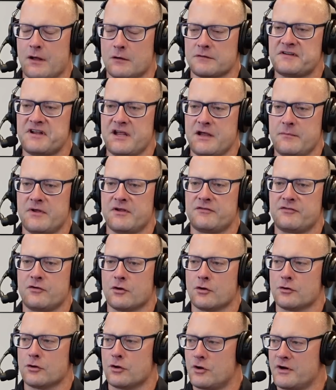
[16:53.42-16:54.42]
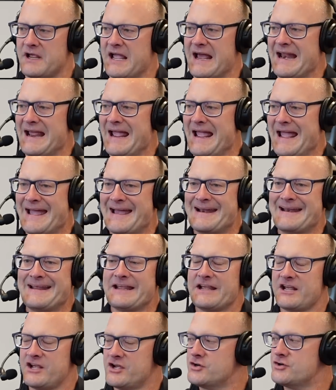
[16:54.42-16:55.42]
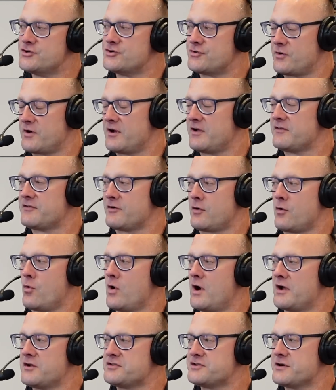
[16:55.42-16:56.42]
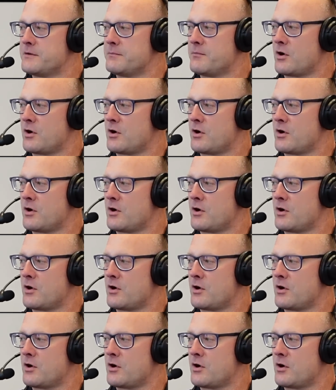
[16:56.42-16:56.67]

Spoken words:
team is going to look at any injury as a question mark.